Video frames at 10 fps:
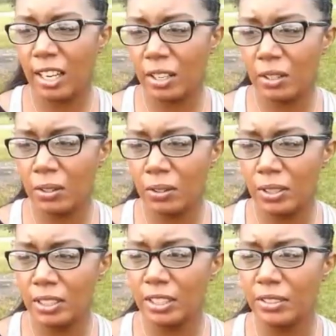
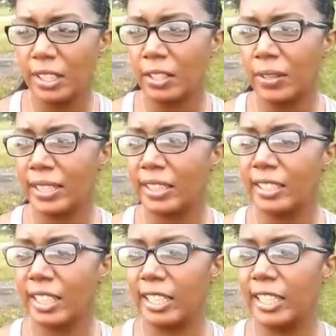oh, you know, I
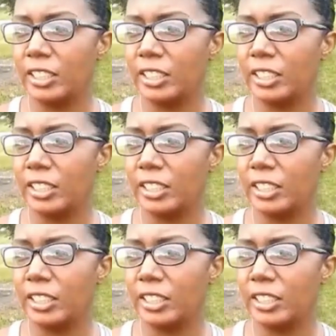think that